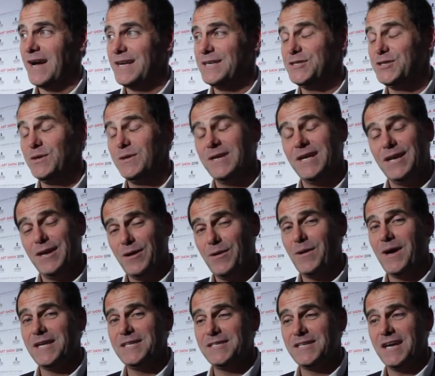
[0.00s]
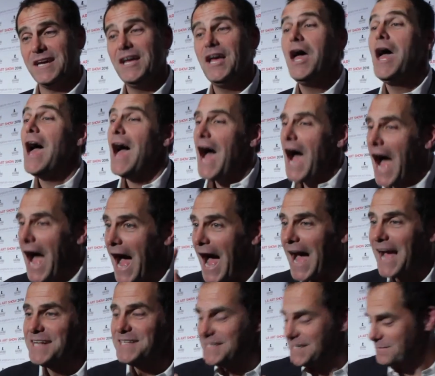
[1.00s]
I do, you know, I get
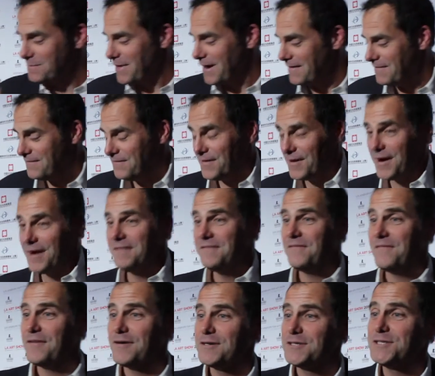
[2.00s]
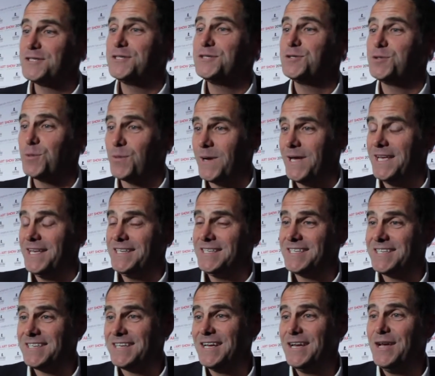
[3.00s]
I did my very first
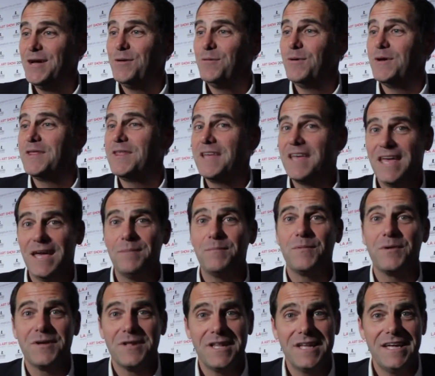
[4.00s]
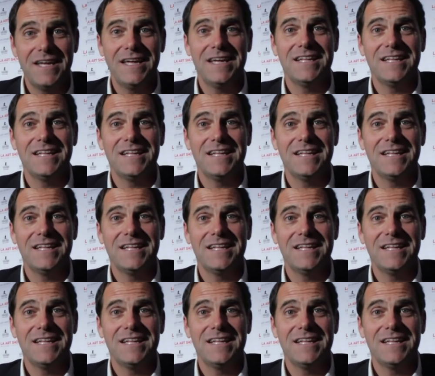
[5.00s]
tweet with Kimberly